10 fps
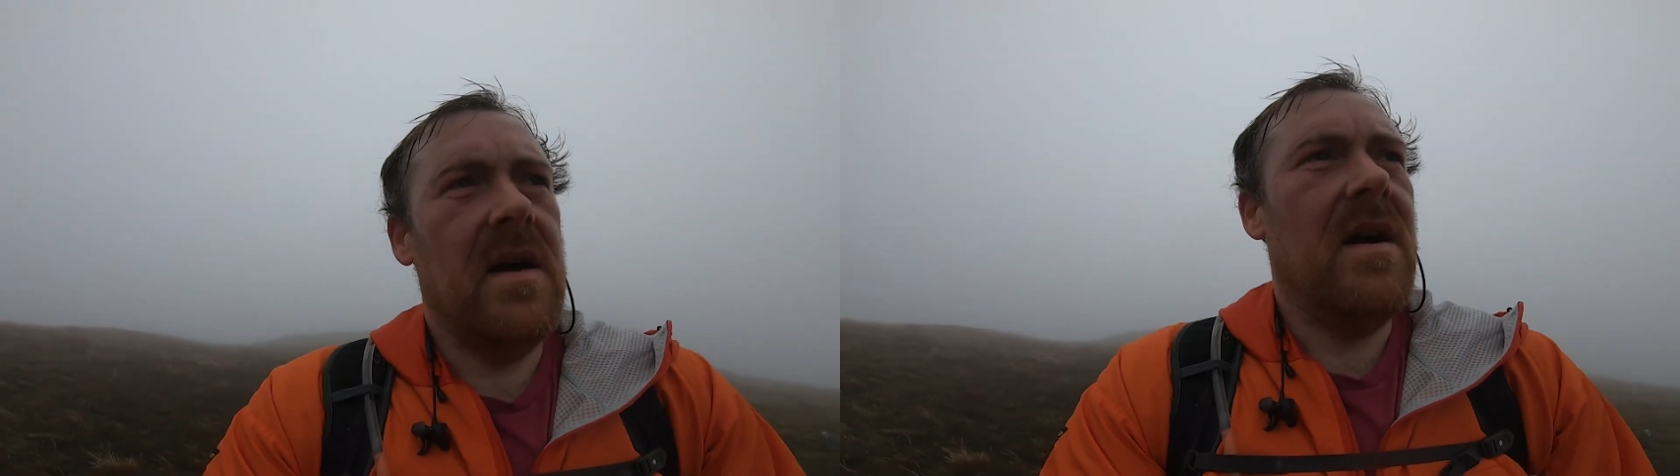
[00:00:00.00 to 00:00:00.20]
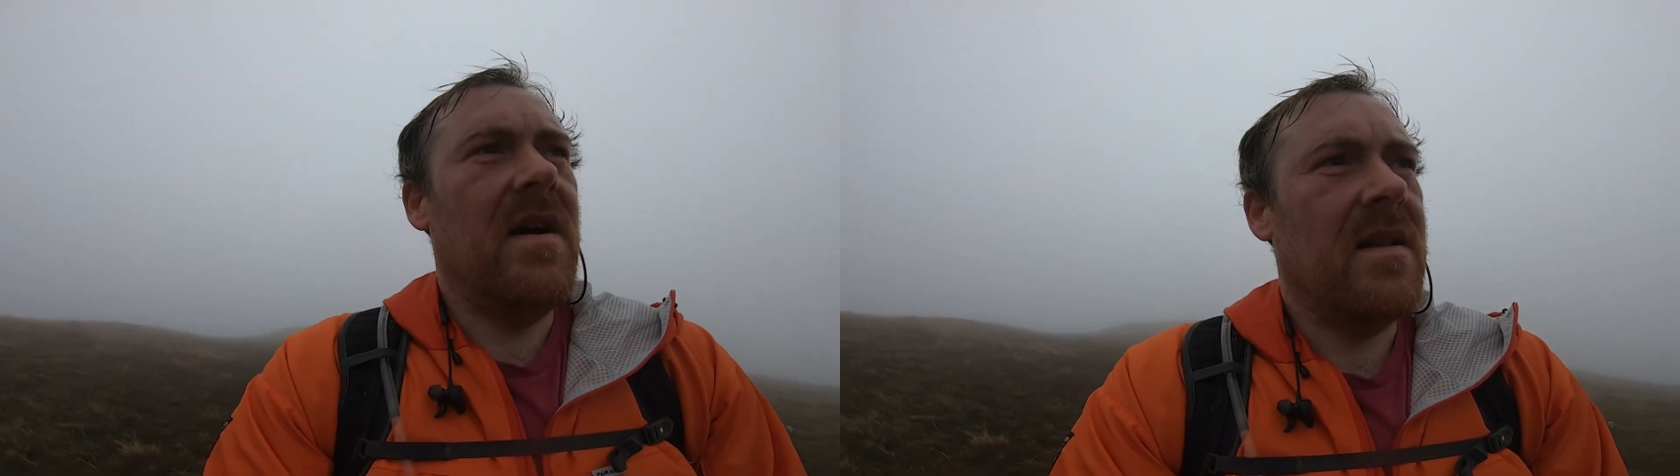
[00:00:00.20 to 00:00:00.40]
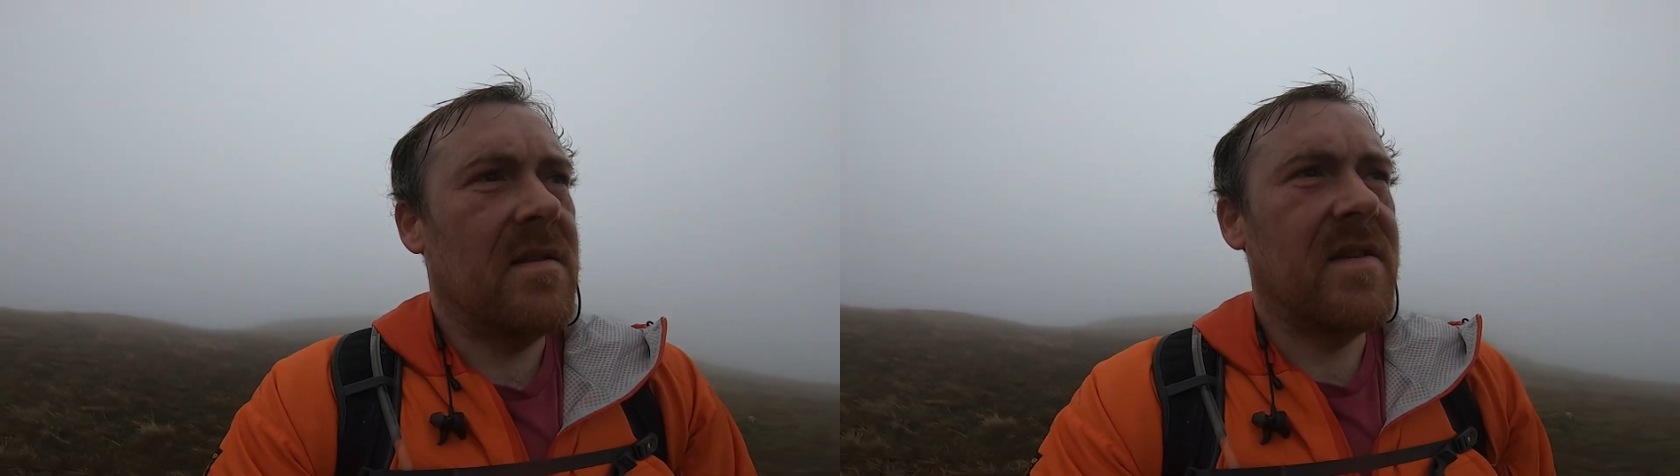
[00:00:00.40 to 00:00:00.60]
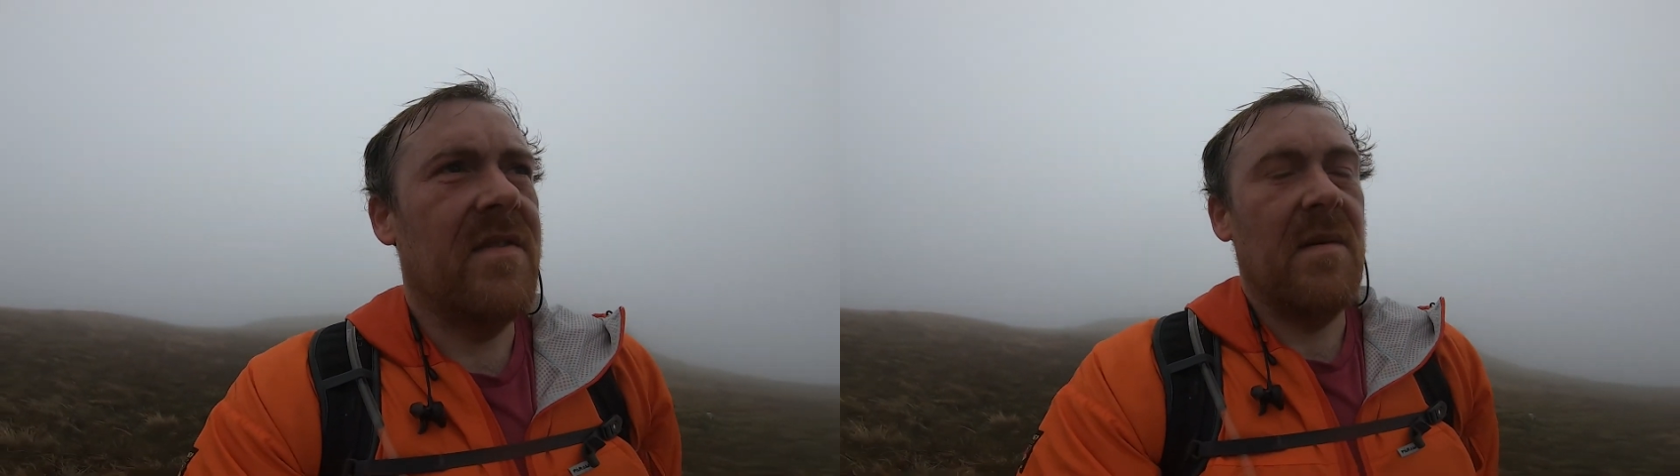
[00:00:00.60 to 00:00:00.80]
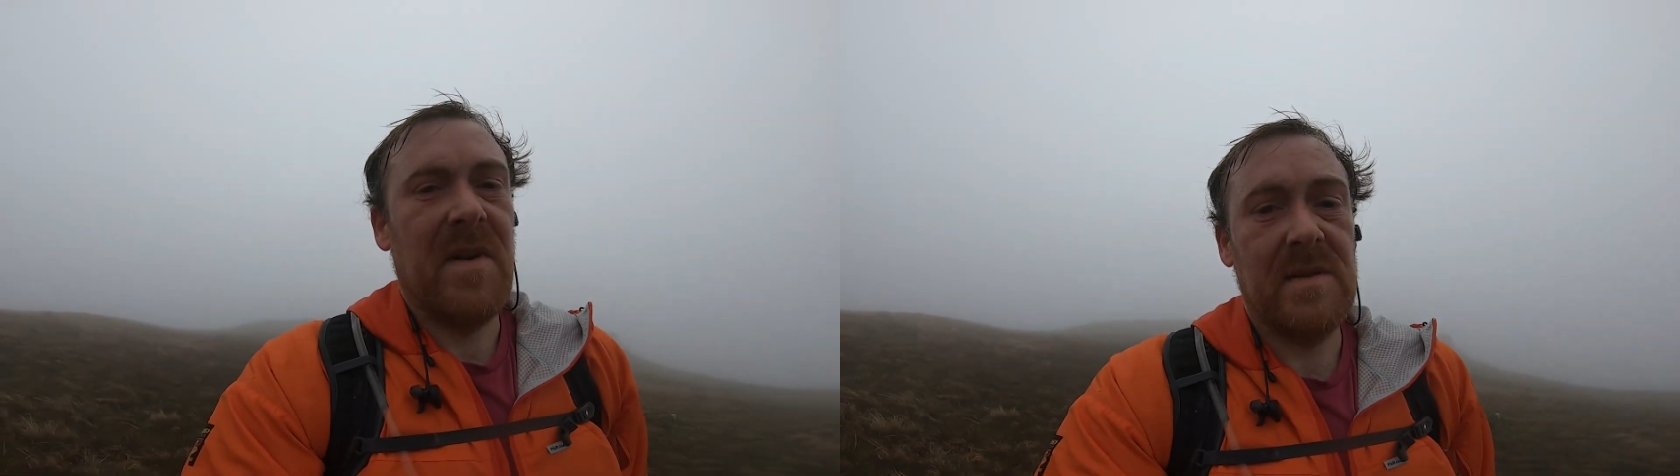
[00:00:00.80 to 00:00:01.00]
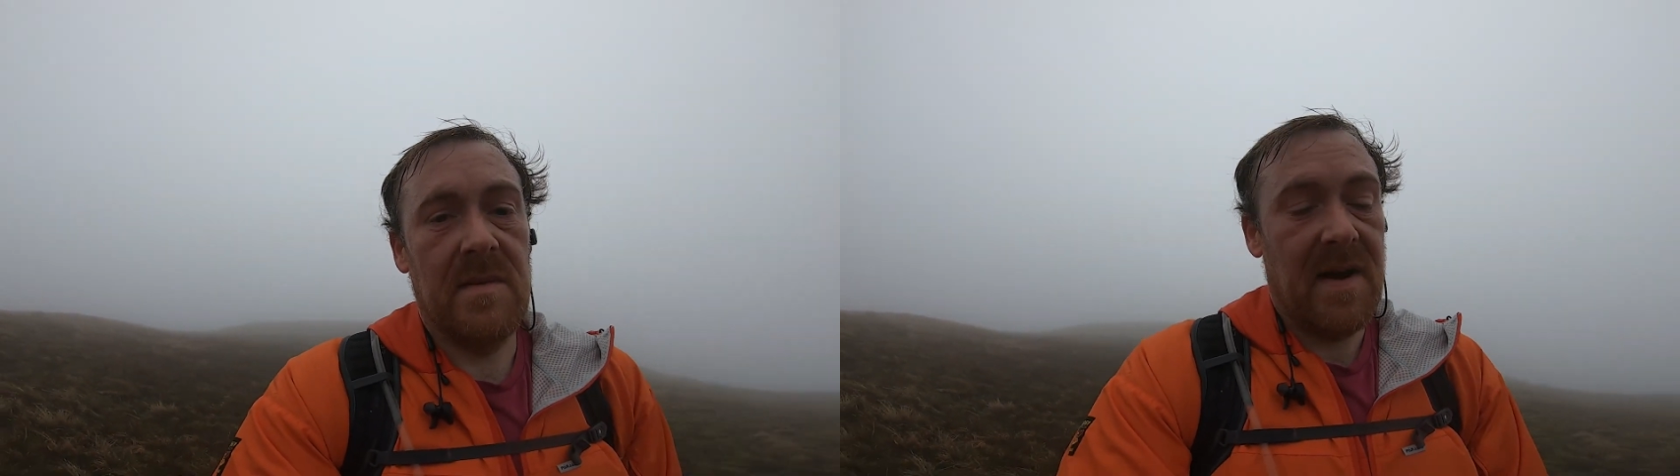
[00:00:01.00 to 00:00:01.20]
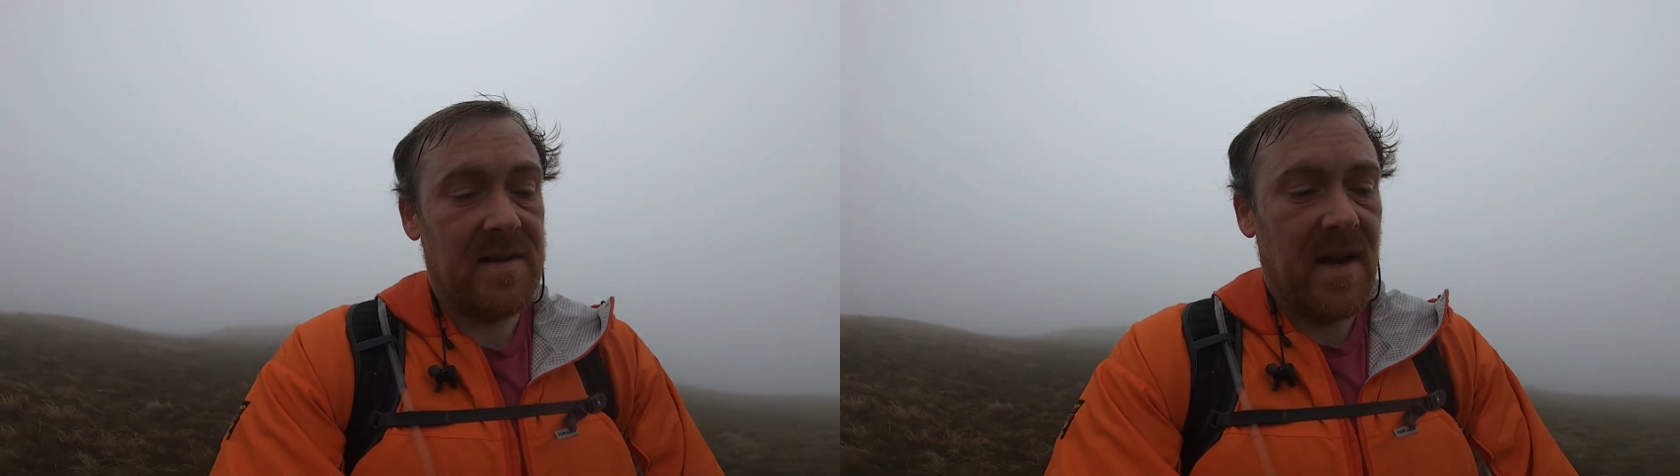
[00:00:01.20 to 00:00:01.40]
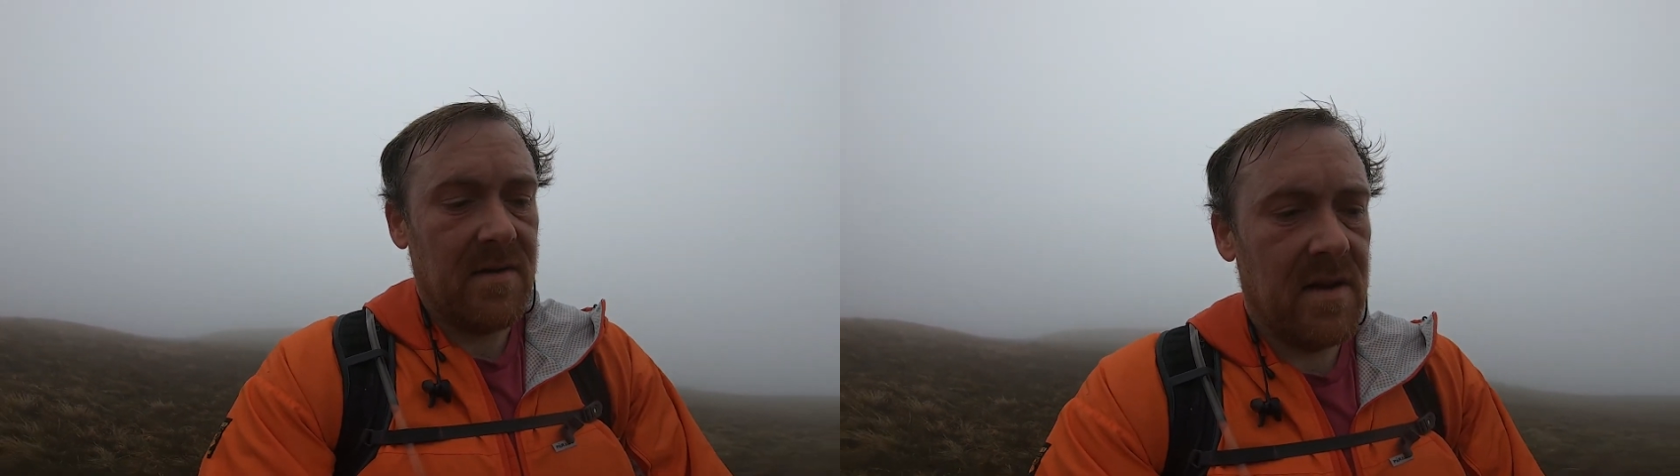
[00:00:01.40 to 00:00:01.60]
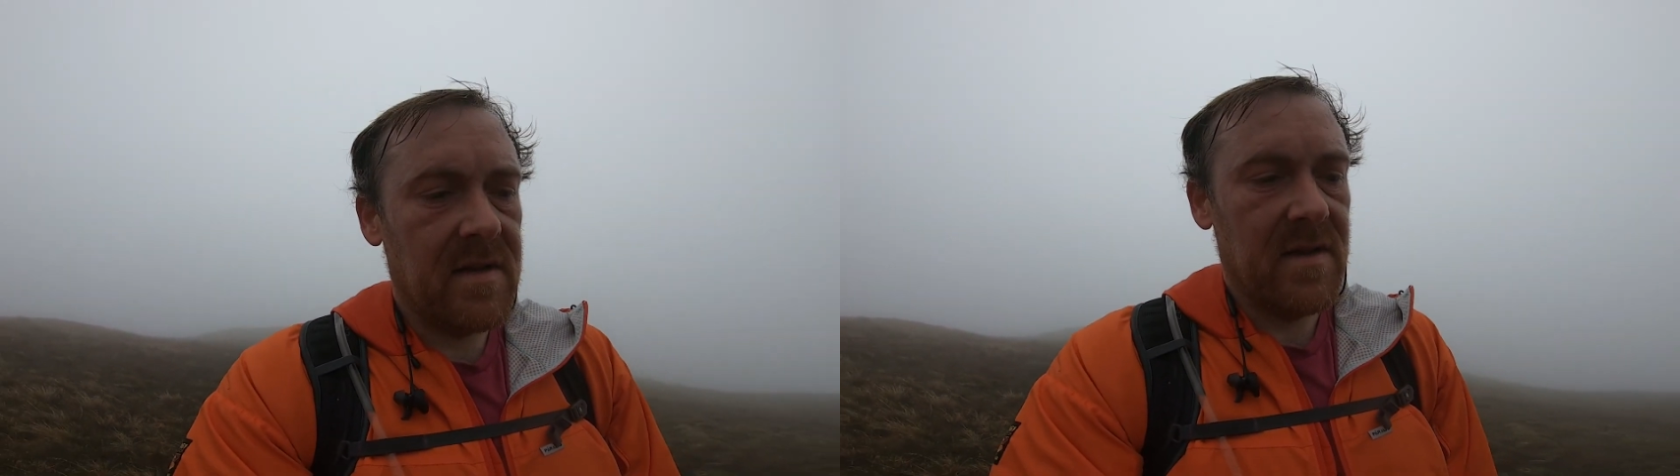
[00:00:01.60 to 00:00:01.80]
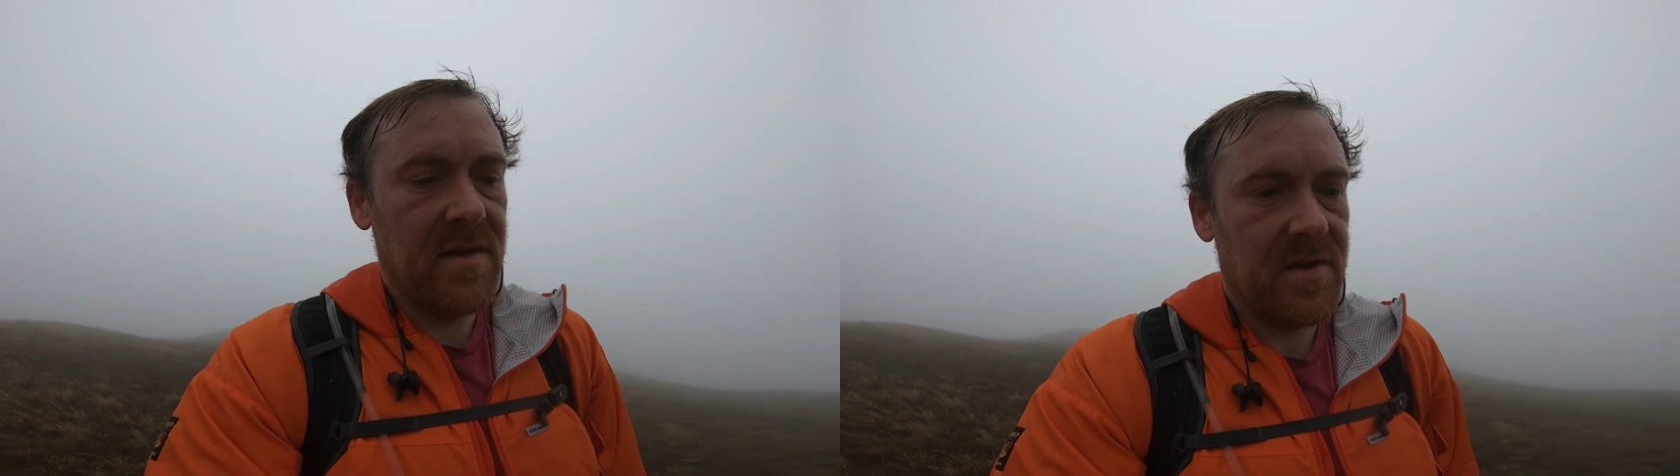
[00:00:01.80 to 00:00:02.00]
and see if that brings me back down
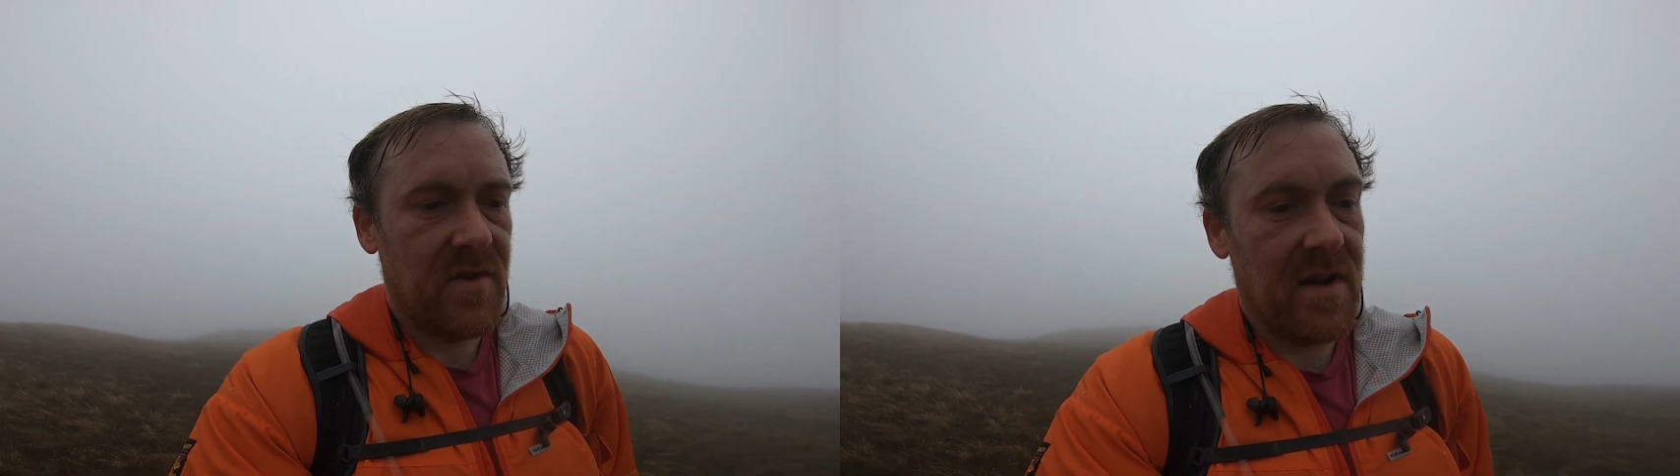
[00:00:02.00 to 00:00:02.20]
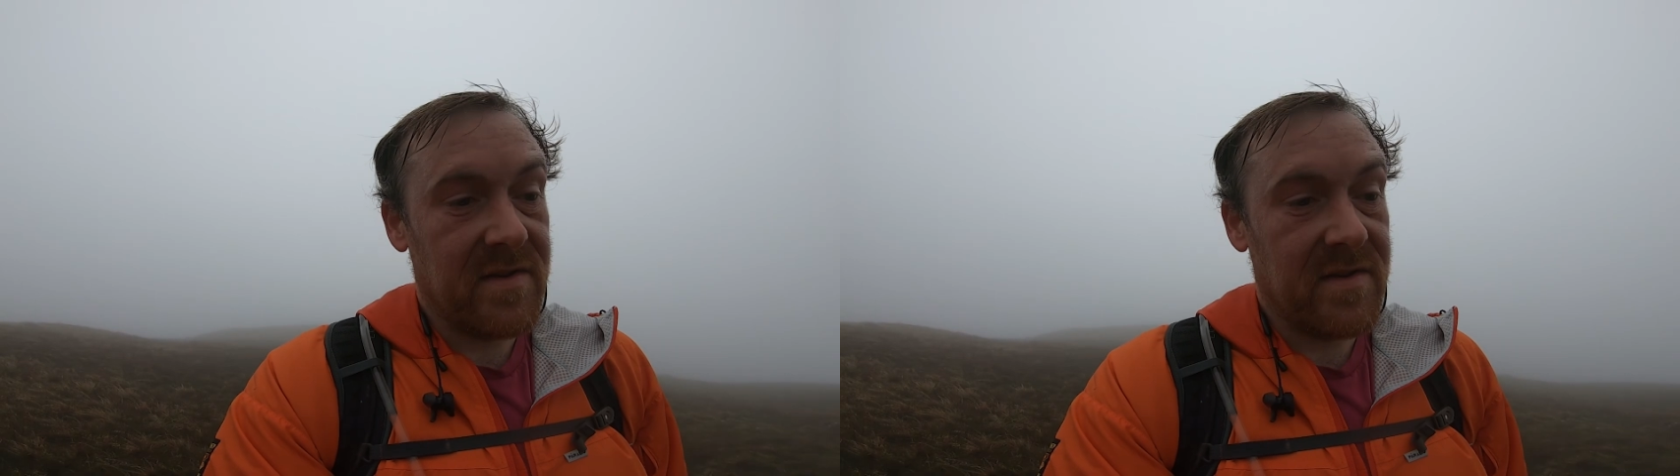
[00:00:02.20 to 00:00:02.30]
to the trail,